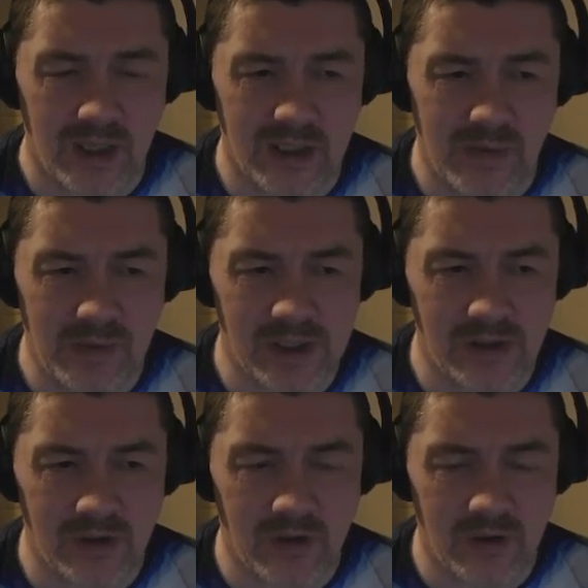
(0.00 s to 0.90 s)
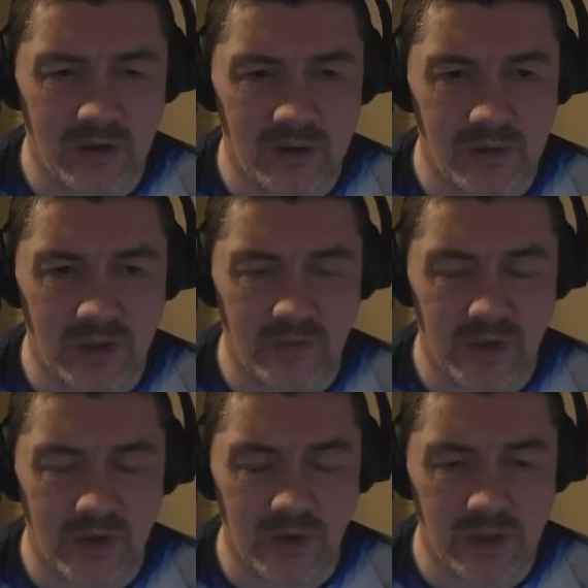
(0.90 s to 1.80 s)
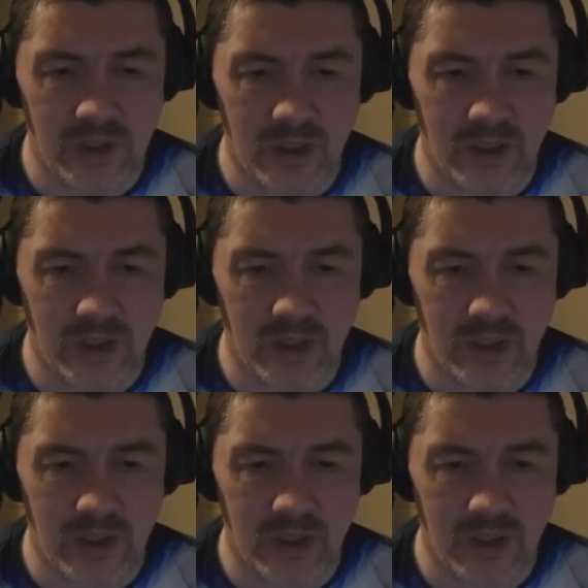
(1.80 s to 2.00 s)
Tamed a Sonoricrop, so I never used